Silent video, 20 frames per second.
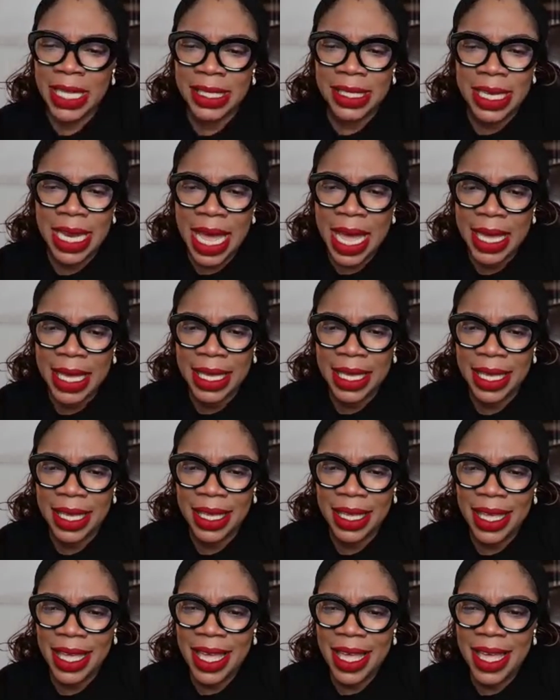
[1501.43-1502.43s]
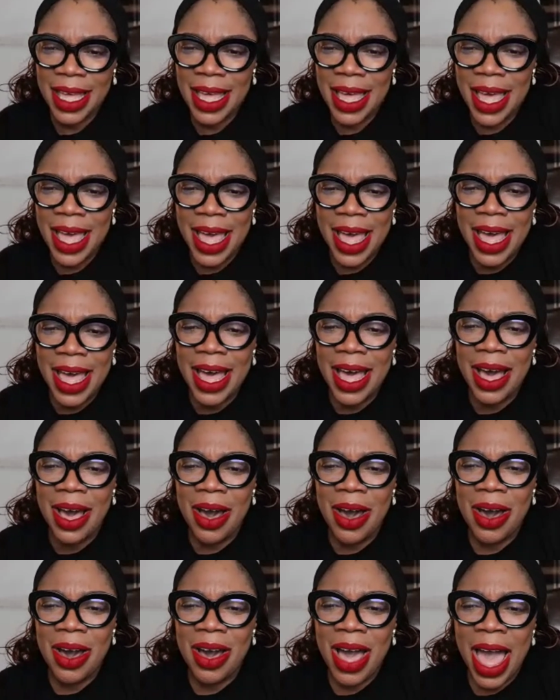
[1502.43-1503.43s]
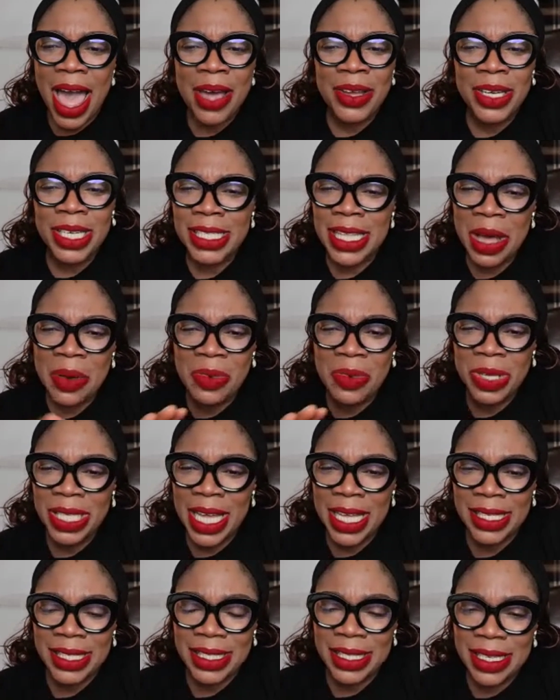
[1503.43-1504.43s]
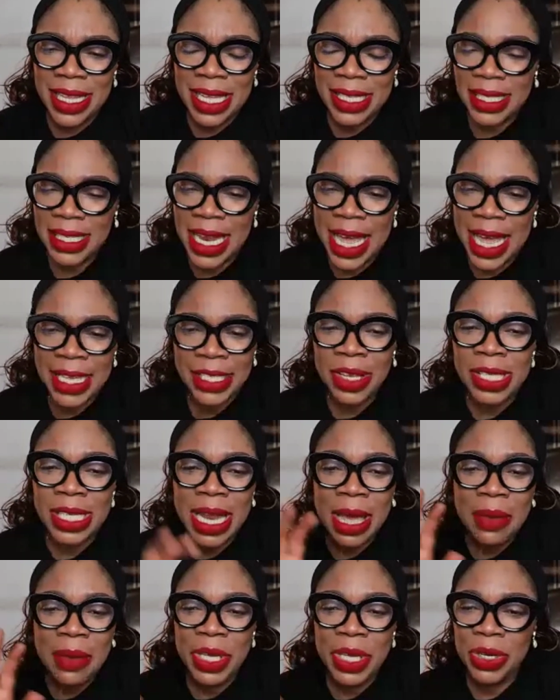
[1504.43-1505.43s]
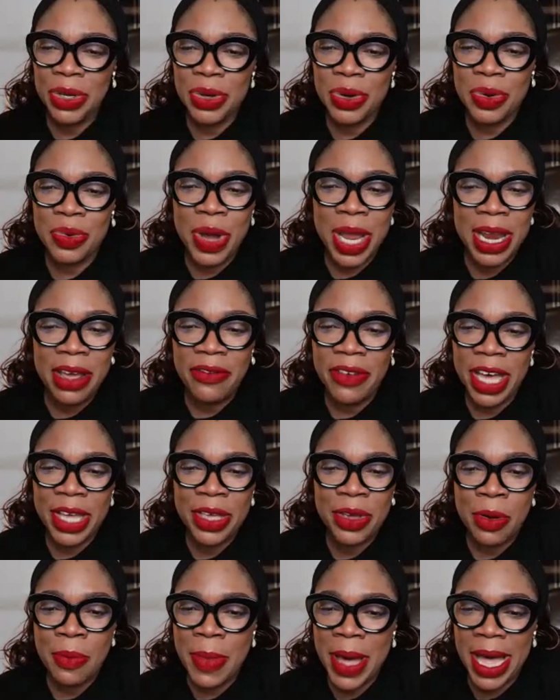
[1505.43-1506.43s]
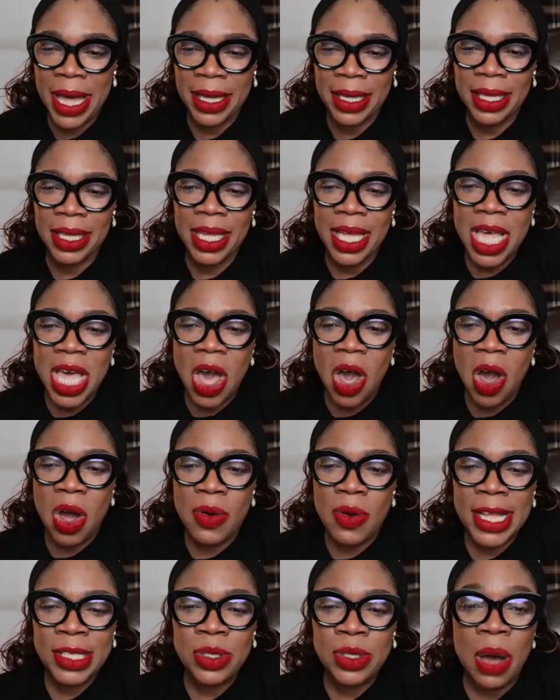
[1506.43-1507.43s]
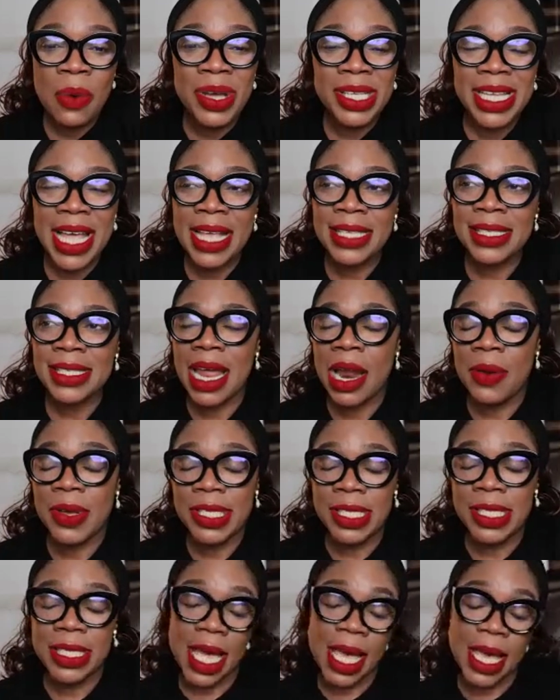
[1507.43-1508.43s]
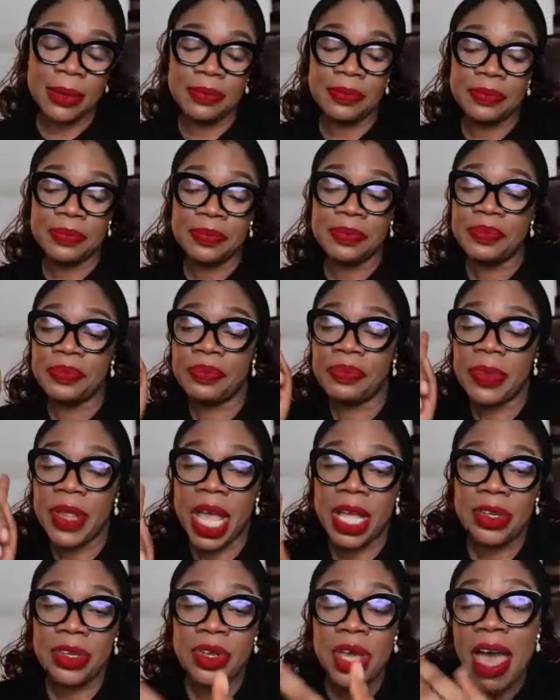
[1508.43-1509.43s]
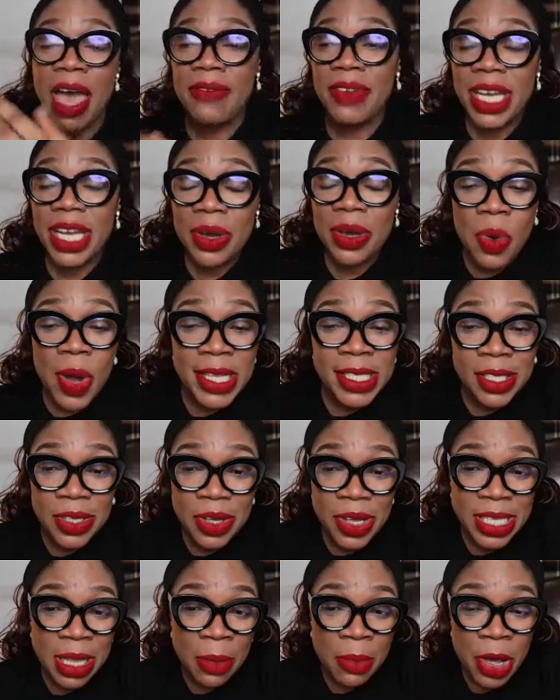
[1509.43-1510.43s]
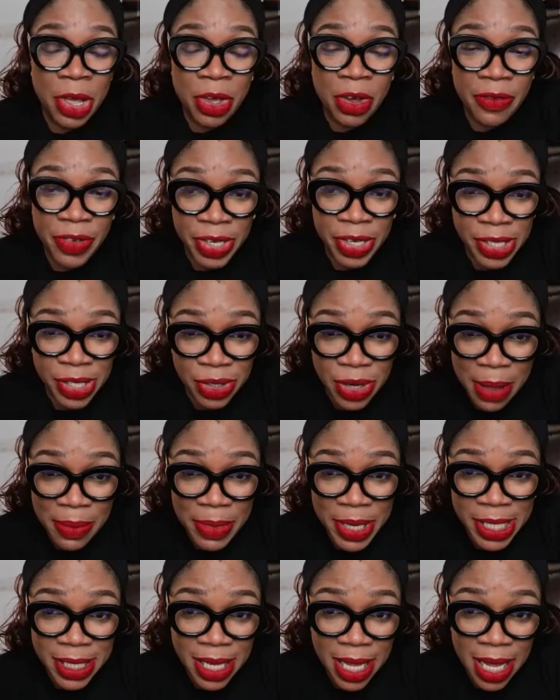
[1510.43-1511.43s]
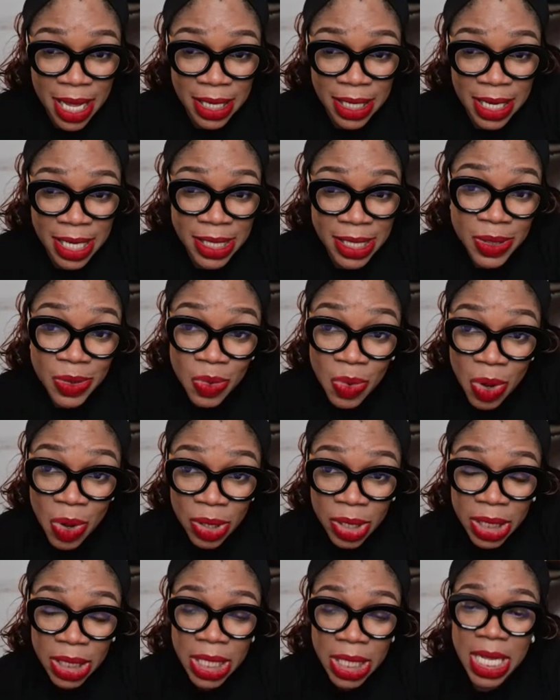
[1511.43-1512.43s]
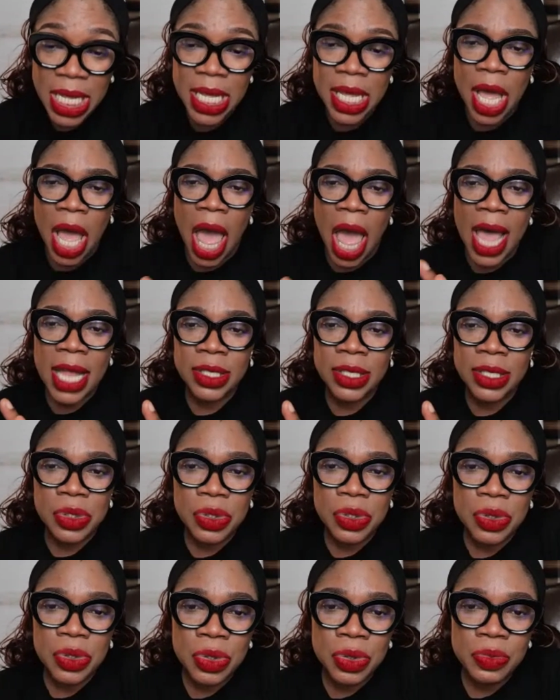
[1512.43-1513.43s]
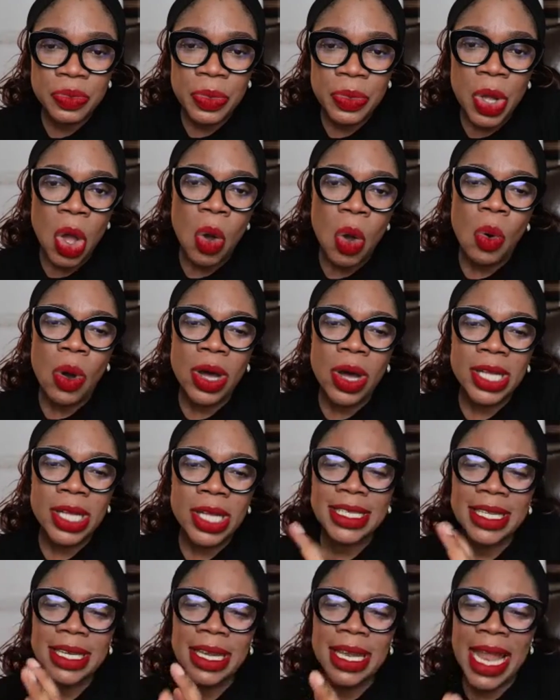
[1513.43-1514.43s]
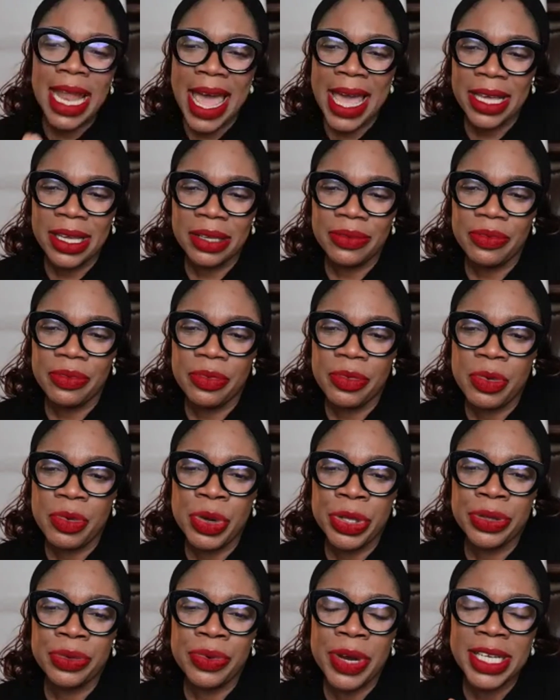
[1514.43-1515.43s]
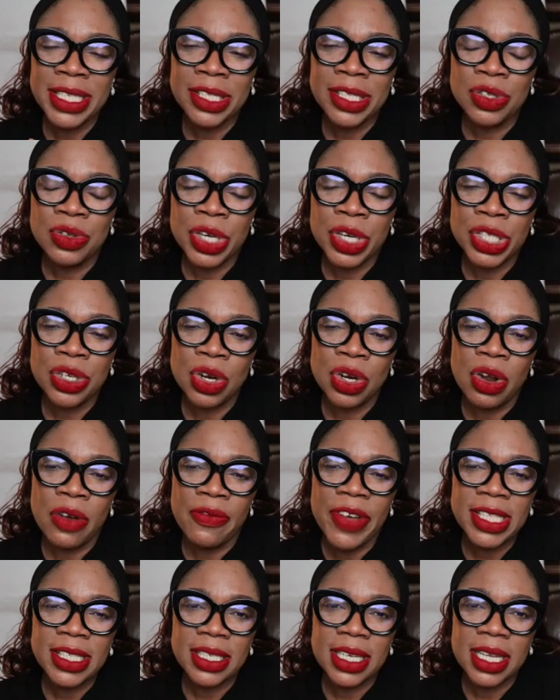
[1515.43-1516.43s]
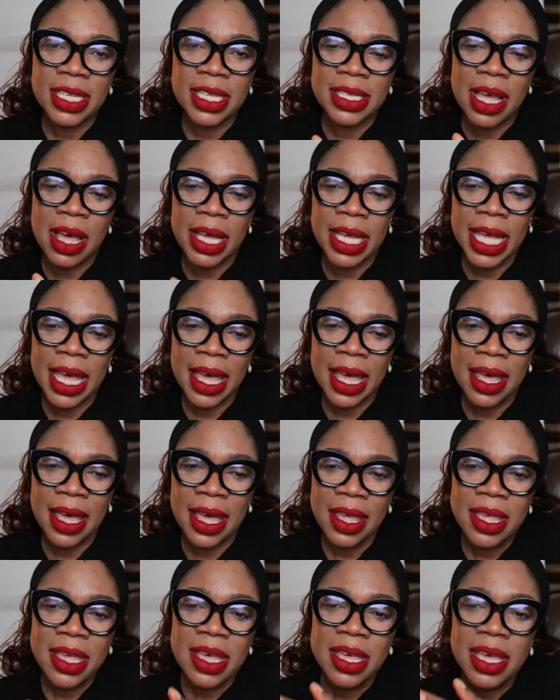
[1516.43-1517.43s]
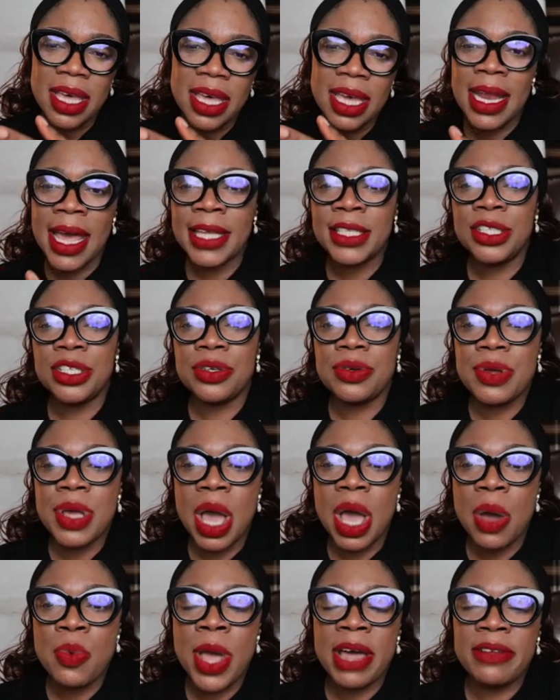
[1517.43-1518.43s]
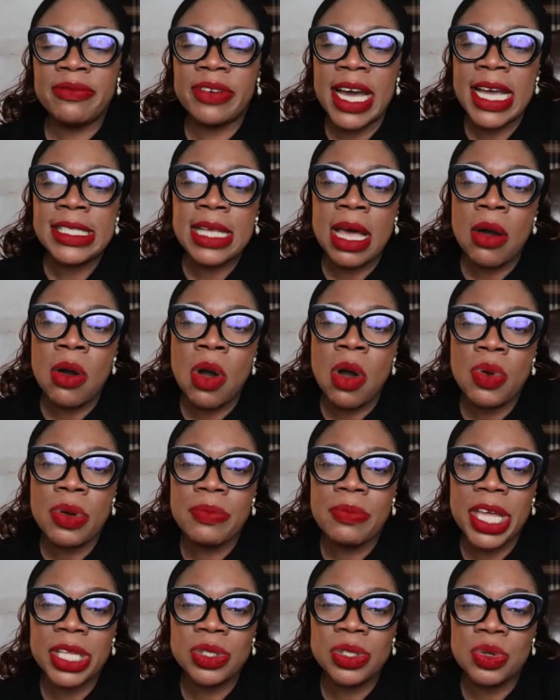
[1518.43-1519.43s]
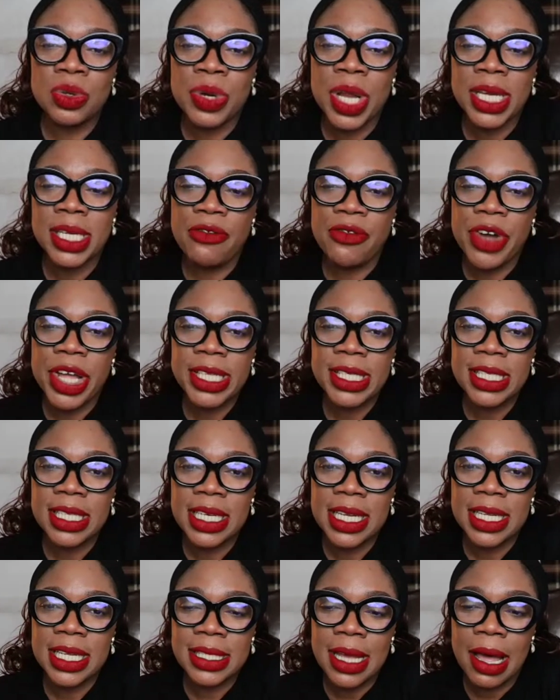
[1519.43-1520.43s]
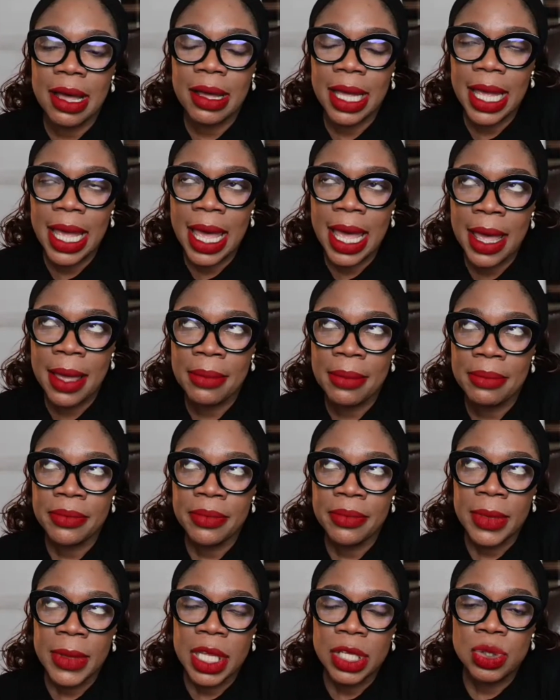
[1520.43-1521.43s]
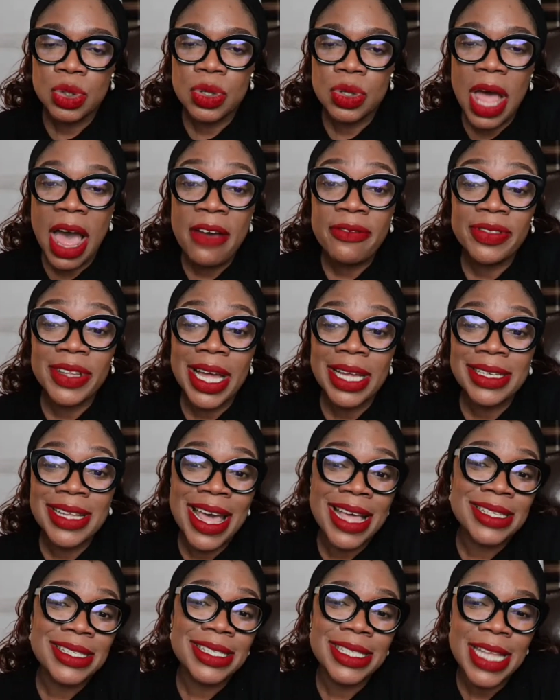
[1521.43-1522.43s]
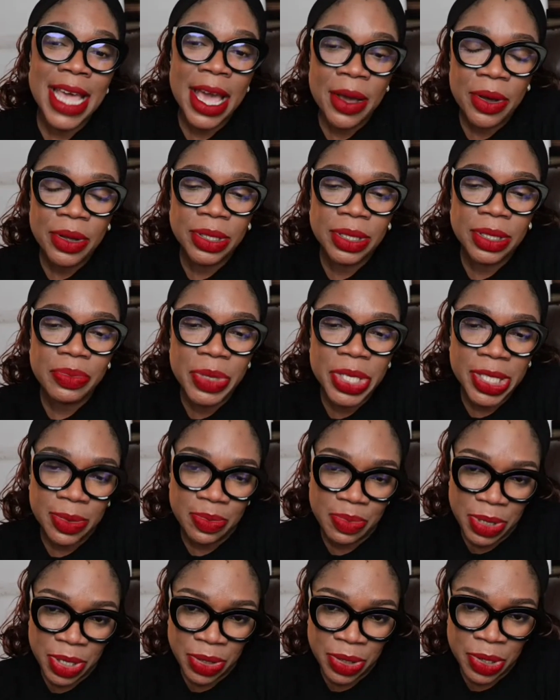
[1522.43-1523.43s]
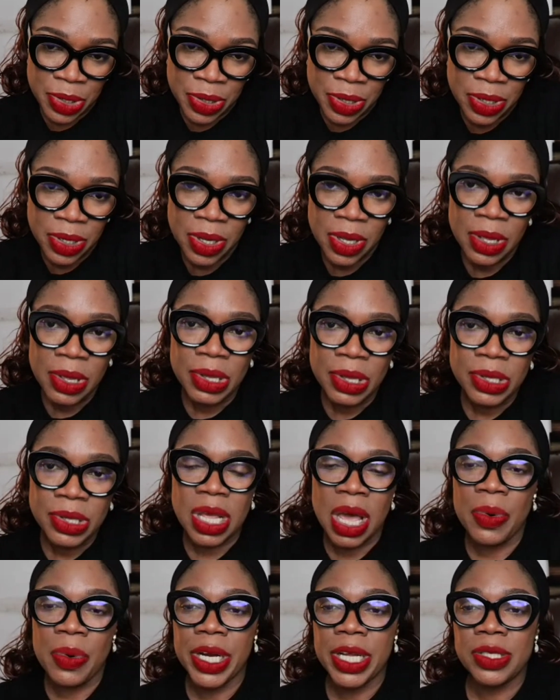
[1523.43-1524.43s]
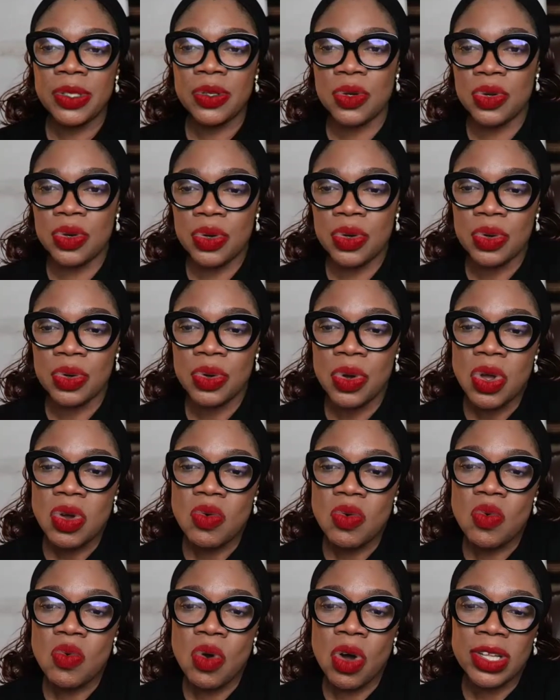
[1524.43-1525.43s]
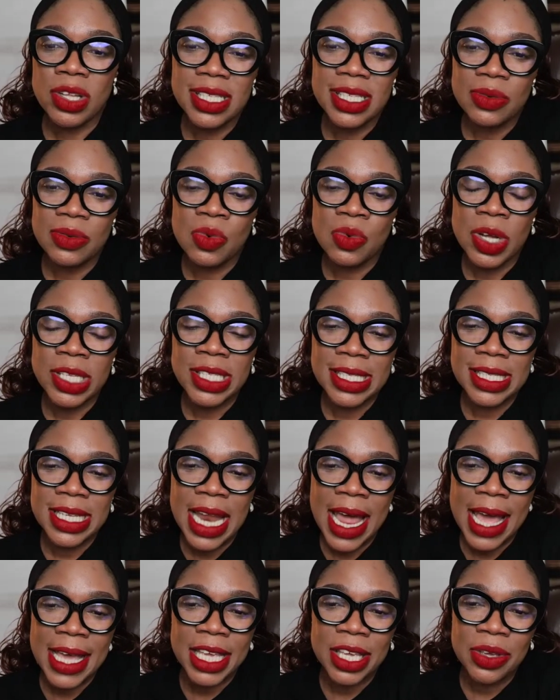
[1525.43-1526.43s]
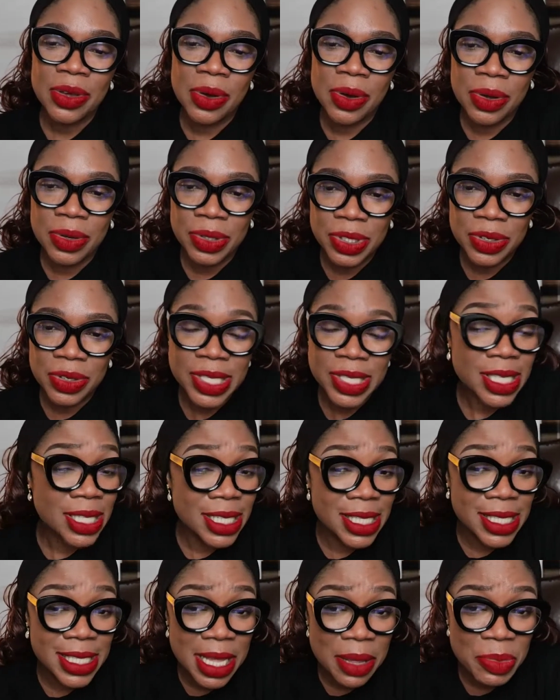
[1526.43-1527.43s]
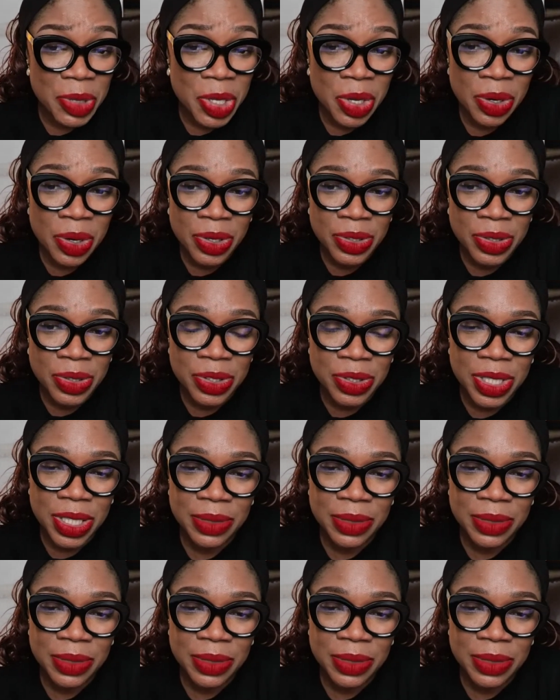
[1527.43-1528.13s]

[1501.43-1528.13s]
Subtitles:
like. That's like. Just let me know whenever you're back. All right. So I was saying, do you have any questions about your first trimester? That is one. And two, what is it like with registration of antenatal care? In Nigeria, we advise our women to register for antenatal care after their second missed period. So I wanted to know what it's like in your country. Is it the same in your country?